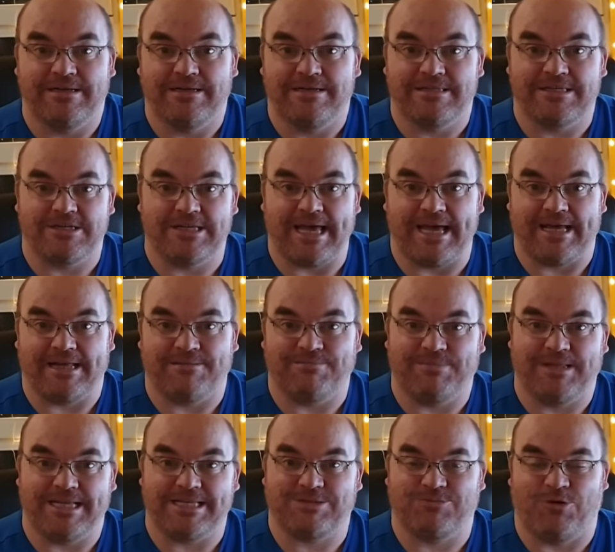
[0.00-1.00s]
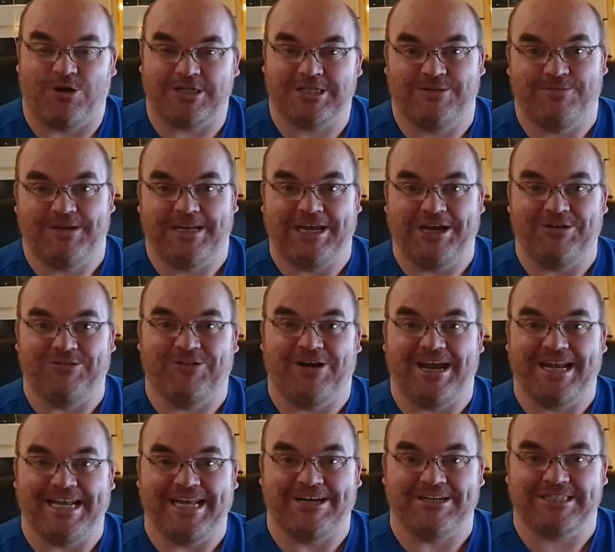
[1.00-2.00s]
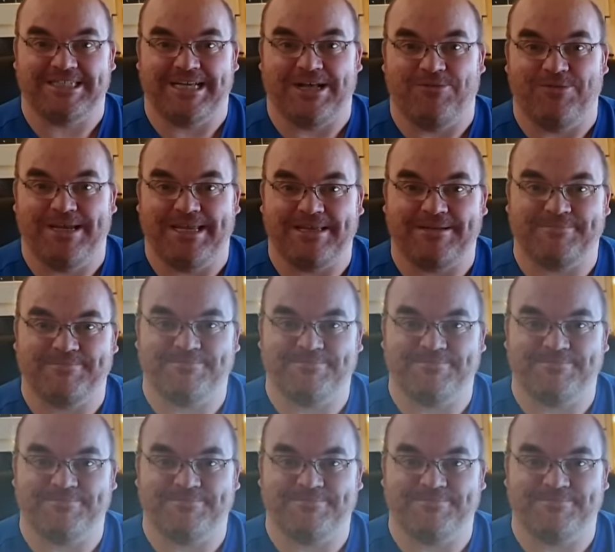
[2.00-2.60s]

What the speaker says: So yeah, let's watch the video right now, shall we?